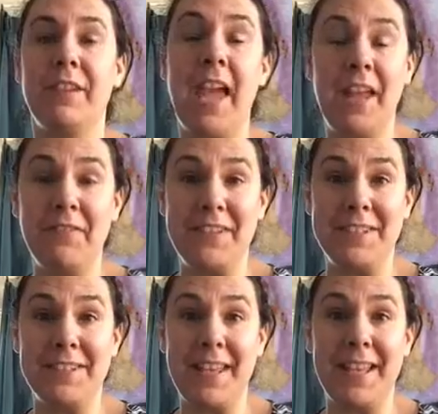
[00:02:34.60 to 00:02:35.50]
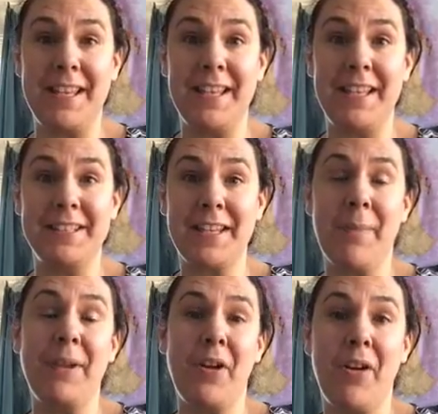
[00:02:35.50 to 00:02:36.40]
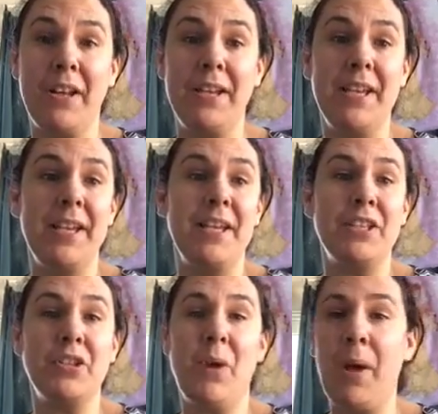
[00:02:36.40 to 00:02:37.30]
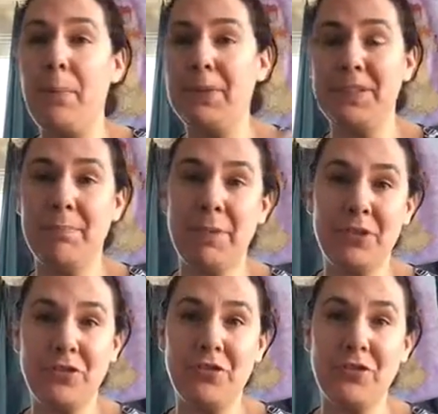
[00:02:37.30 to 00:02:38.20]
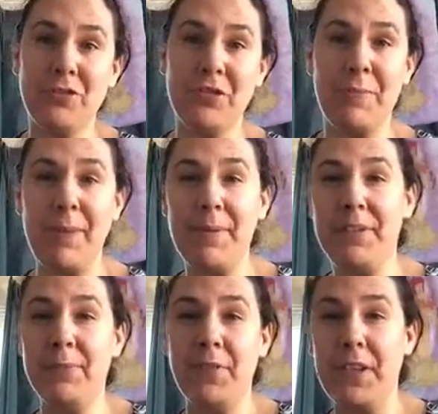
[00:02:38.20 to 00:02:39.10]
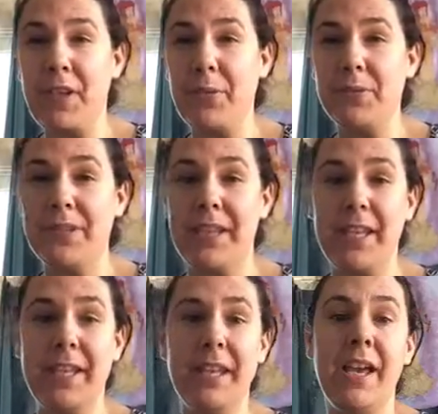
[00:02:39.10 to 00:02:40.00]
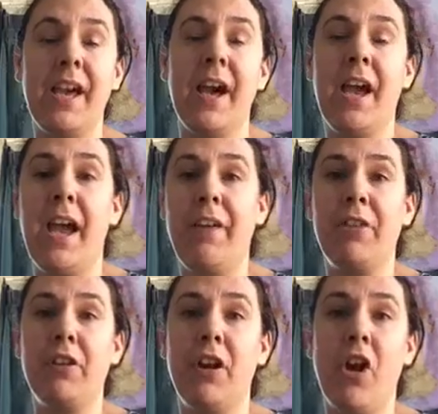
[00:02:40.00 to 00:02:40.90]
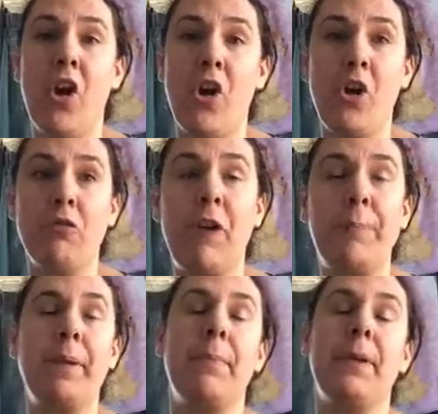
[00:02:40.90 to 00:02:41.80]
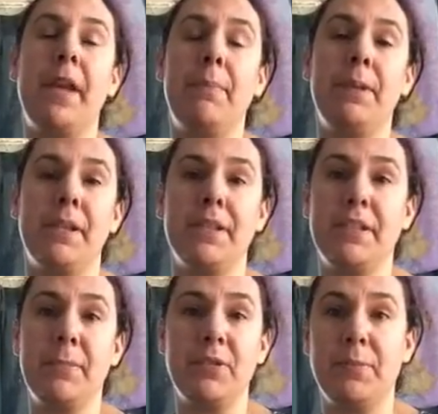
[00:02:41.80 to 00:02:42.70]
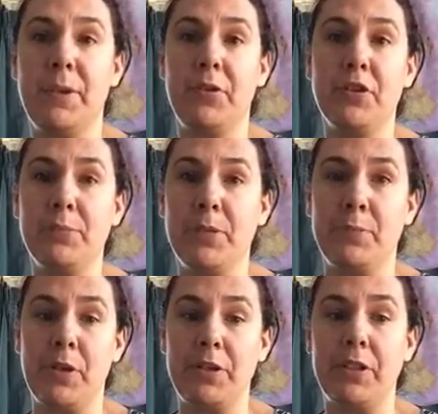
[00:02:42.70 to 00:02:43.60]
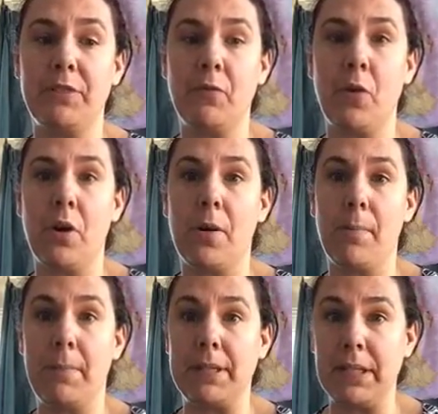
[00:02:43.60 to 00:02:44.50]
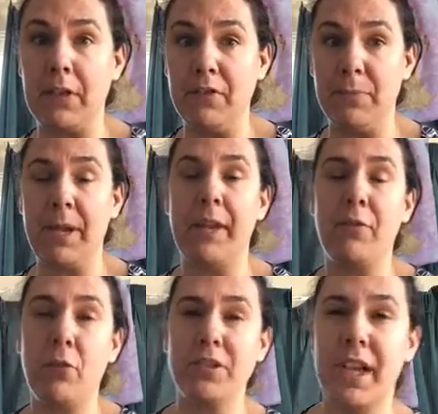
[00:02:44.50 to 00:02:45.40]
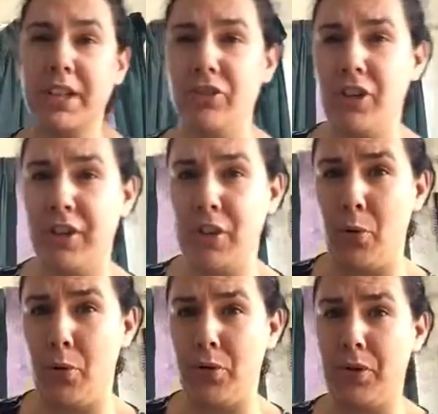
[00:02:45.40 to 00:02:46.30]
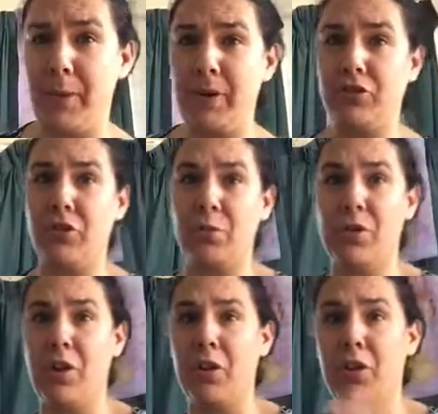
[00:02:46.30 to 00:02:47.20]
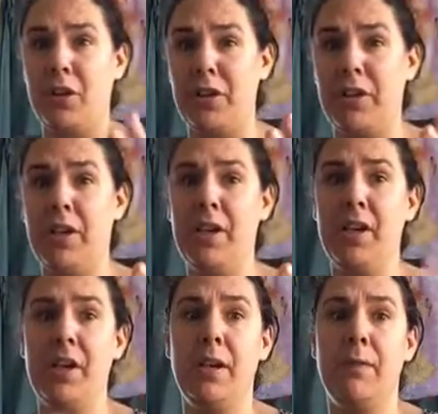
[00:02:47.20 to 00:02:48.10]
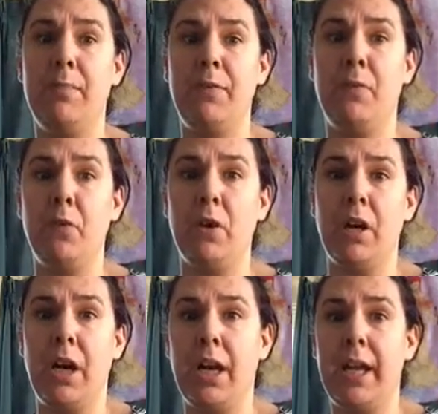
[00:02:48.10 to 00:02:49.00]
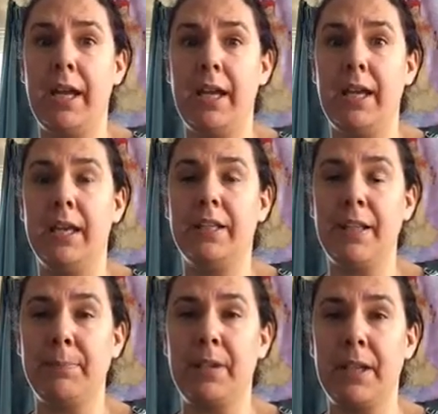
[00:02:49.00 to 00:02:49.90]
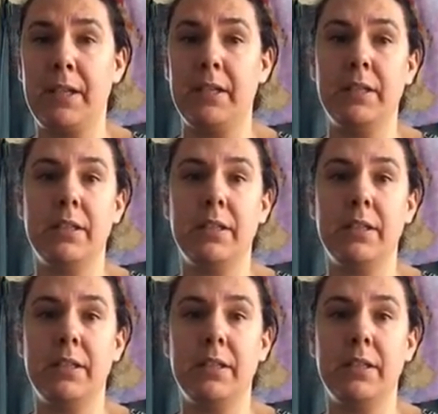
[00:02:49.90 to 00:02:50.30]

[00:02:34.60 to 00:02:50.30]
canvas that it's coming on, so I'll put some pictures and maybe some videos in. I have it all wrapped up again because it's supposed to be a Christmas present for myself, but I of course had to check the order to make sure it was all good before I accepted